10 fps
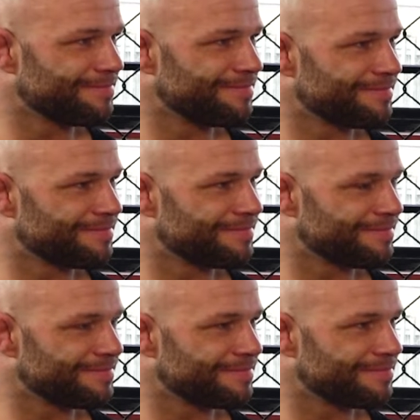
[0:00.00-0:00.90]

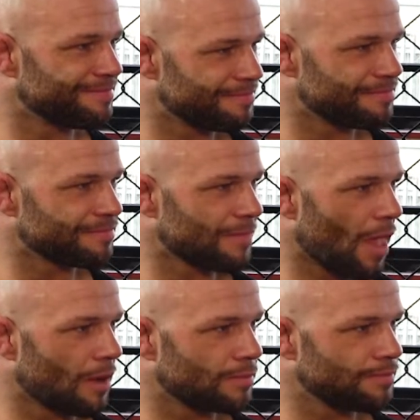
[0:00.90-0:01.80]

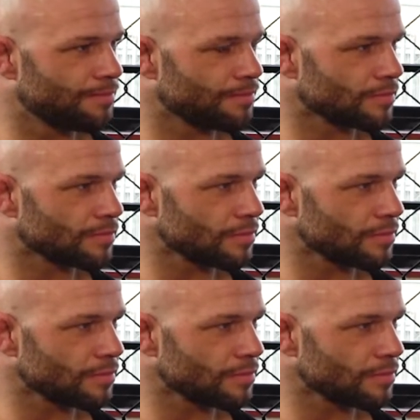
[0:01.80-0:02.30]
The person shown says nothing.